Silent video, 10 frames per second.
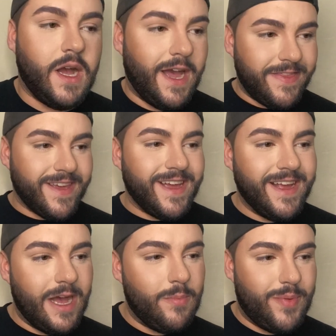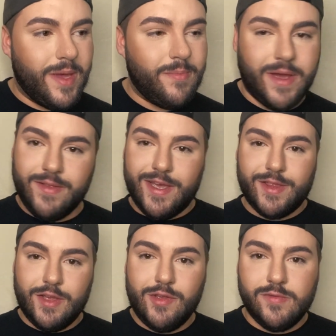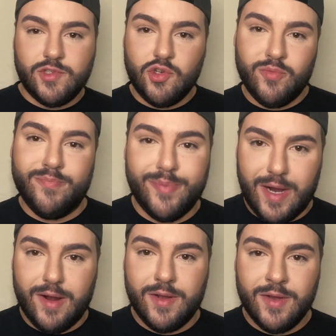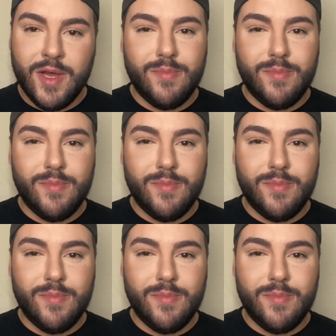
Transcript: I think I got bit by like the YouTube bug